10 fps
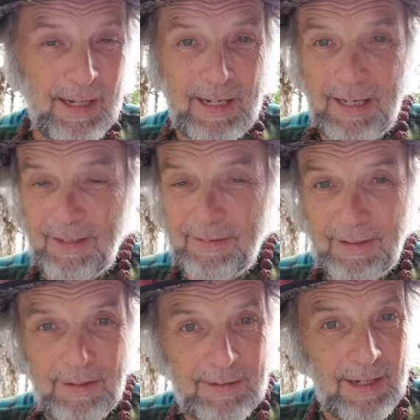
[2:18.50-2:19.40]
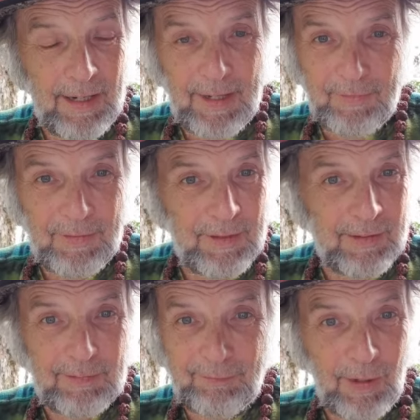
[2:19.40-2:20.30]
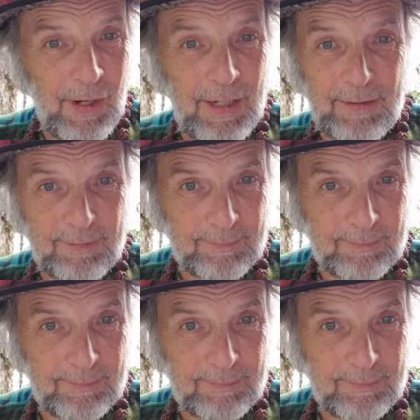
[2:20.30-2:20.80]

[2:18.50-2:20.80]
And yeah, everything is fine.